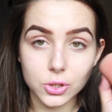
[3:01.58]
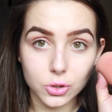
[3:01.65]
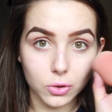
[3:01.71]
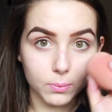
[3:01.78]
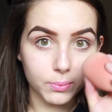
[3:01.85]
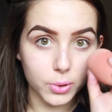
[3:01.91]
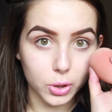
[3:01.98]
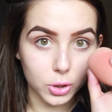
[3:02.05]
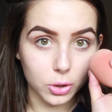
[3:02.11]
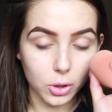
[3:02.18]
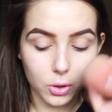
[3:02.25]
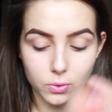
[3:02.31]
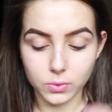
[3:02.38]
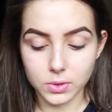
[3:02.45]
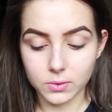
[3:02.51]
to not put
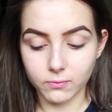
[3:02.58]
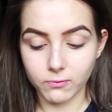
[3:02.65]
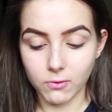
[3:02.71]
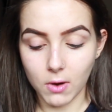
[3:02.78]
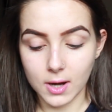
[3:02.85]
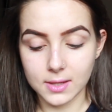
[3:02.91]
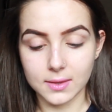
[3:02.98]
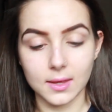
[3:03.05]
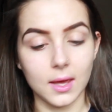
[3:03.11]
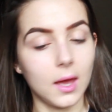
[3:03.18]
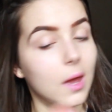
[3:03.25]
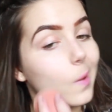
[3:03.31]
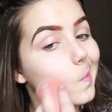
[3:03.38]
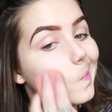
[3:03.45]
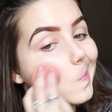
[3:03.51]
loads right
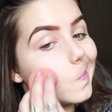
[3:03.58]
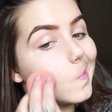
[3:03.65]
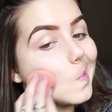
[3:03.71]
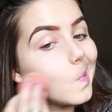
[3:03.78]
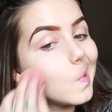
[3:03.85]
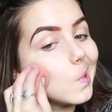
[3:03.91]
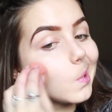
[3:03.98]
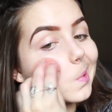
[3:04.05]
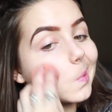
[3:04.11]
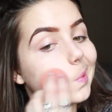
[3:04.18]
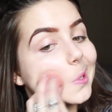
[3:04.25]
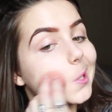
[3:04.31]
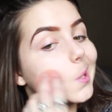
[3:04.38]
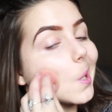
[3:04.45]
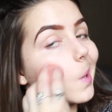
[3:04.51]
there. So I
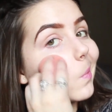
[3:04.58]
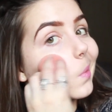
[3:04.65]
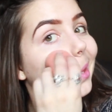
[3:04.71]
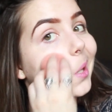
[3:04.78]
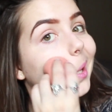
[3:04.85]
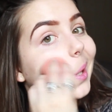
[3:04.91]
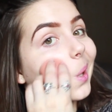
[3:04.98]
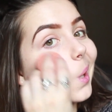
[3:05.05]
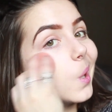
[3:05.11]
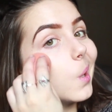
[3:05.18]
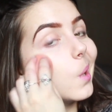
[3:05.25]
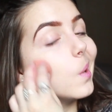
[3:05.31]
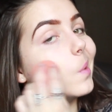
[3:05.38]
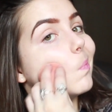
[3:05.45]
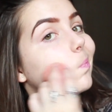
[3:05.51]
start with the
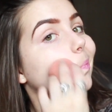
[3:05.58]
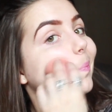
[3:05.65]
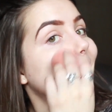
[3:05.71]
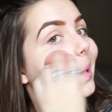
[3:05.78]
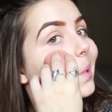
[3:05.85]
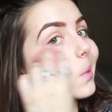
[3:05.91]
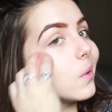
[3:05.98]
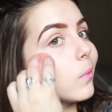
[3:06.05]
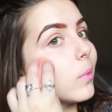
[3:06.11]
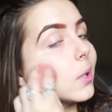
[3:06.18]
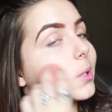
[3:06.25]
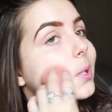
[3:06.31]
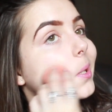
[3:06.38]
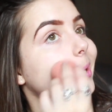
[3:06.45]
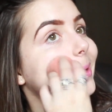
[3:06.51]
middle of my
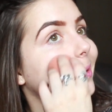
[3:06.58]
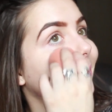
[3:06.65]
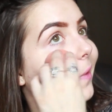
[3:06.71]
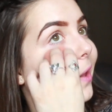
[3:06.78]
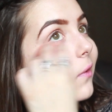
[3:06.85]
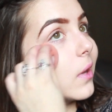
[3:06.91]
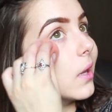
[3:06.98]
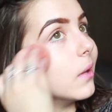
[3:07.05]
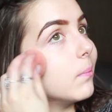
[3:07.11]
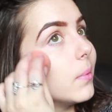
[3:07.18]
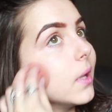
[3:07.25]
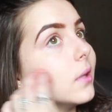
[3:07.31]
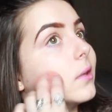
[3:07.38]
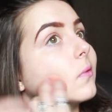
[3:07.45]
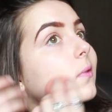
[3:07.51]
cheek sort of area,
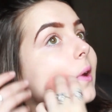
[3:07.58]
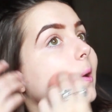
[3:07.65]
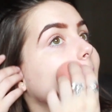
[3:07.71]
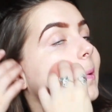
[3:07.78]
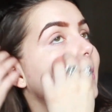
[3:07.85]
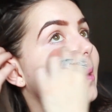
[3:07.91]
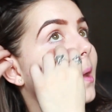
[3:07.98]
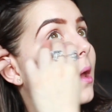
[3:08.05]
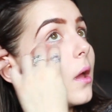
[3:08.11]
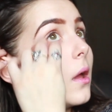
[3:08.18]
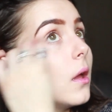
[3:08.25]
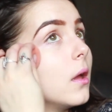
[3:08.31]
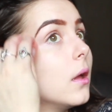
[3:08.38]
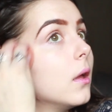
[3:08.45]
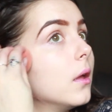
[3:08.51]
blend around,
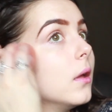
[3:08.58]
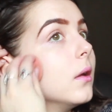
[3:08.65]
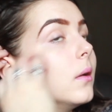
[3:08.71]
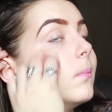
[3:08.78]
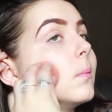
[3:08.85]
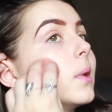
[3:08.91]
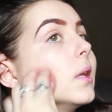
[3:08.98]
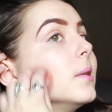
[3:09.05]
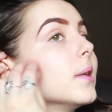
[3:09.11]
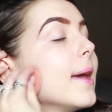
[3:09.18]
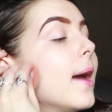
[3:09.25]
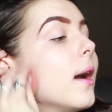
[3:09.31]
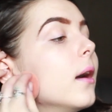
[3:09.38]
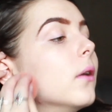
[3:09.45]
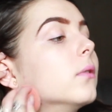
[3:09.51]
and blend it
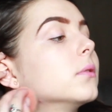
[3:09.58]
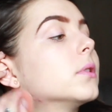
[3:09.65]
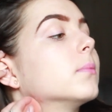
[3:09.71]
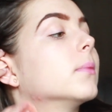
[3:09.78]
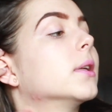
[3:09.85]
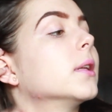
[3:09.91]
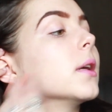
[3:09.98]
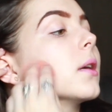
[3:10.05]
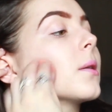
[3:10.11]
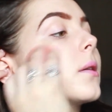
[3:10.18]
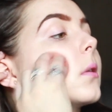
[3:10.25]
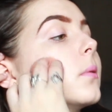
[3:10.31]
out to my neck.